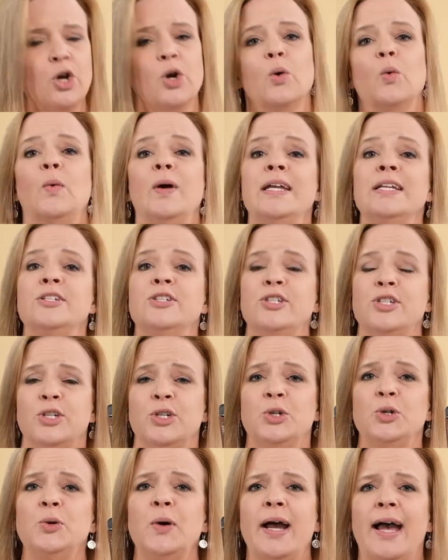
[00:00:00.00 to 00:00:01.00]
we
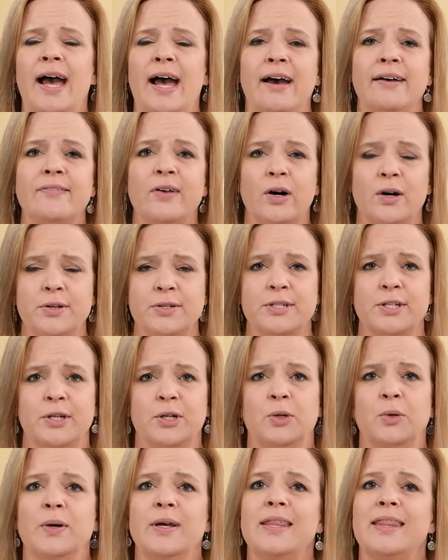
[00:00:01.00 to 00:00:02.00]
do have
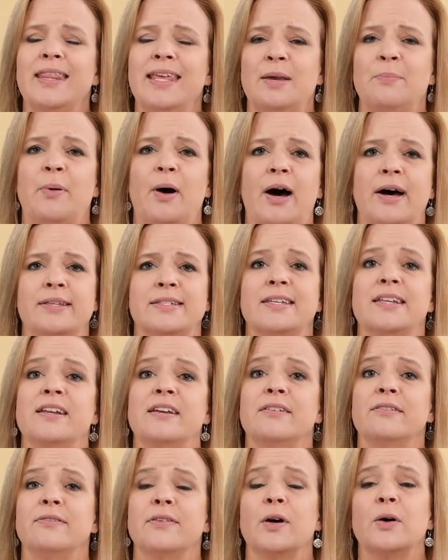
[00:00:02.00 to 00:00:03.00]
also the
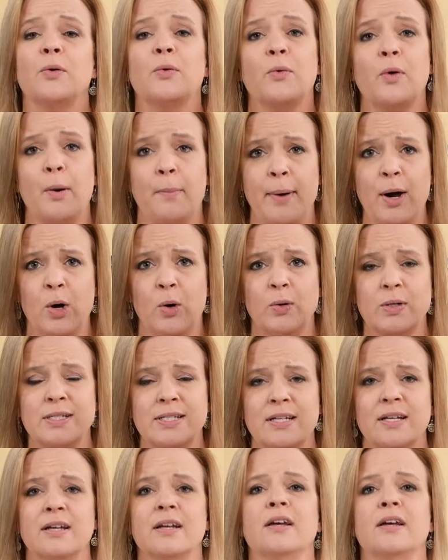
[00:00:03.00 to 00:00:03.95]
Positive remote.